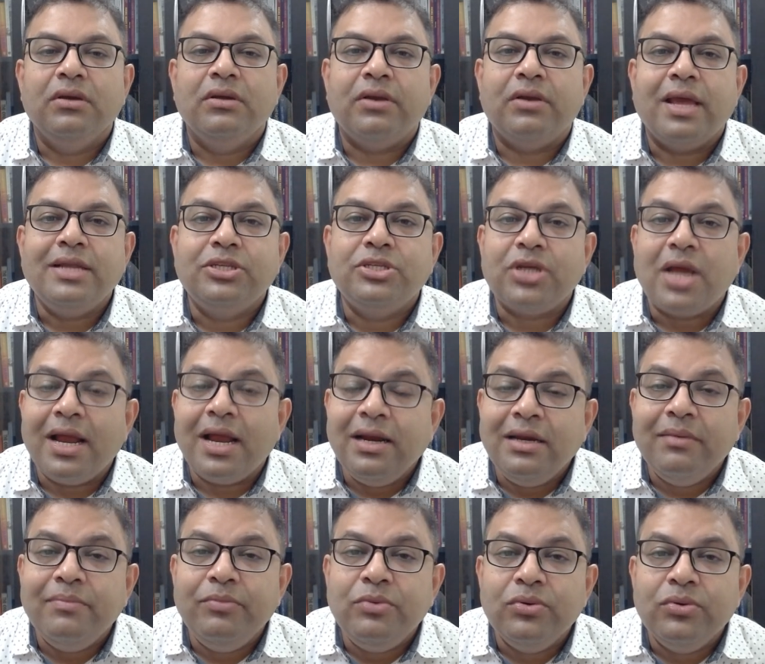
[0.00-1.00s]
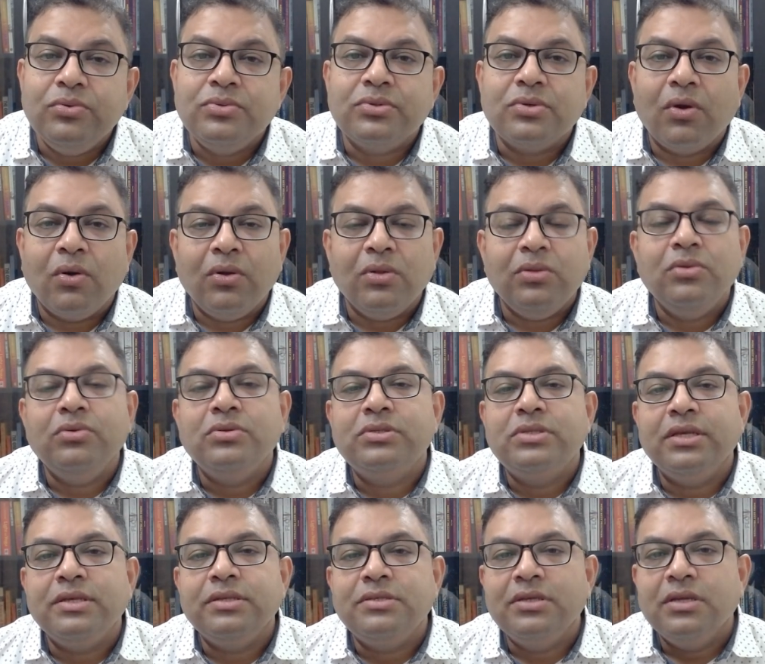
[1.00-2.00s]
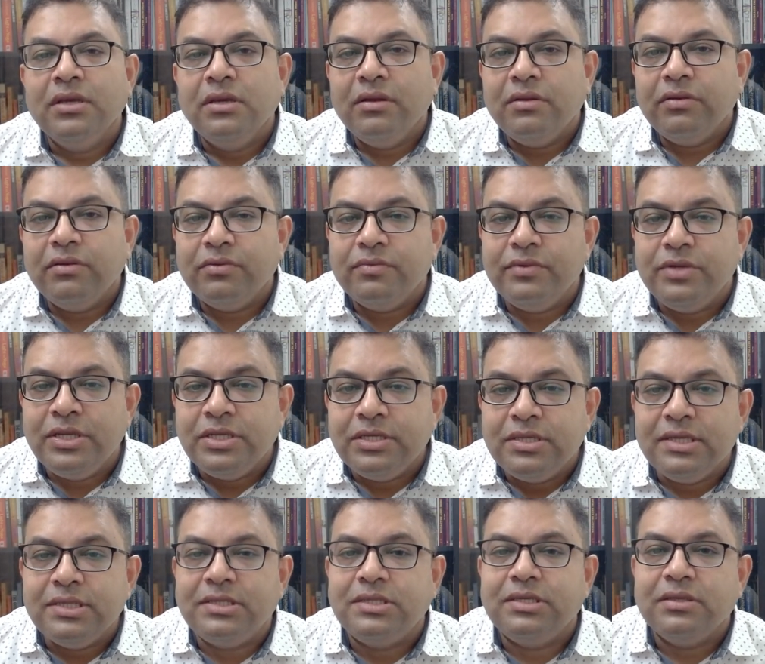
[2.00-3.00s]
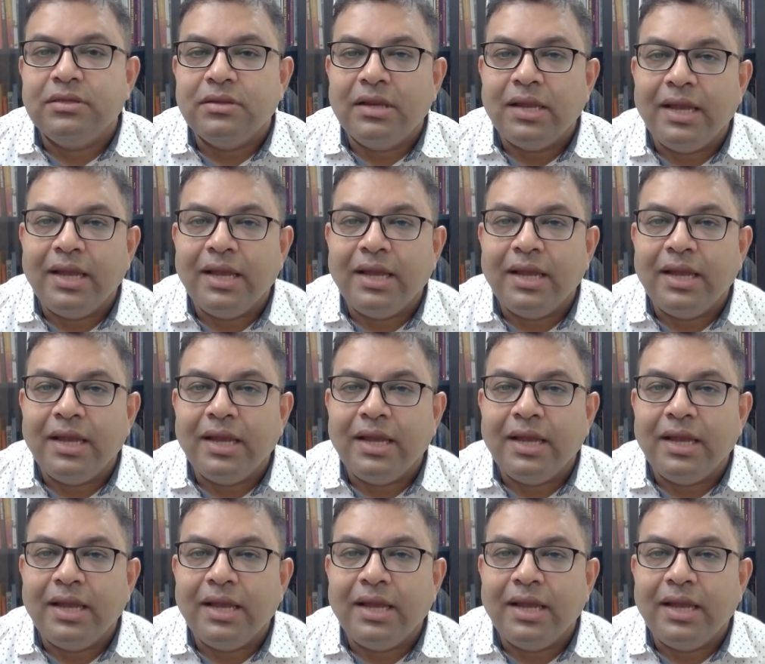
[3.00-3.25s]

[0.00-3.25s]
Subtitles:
right, child abuse, all those things, desist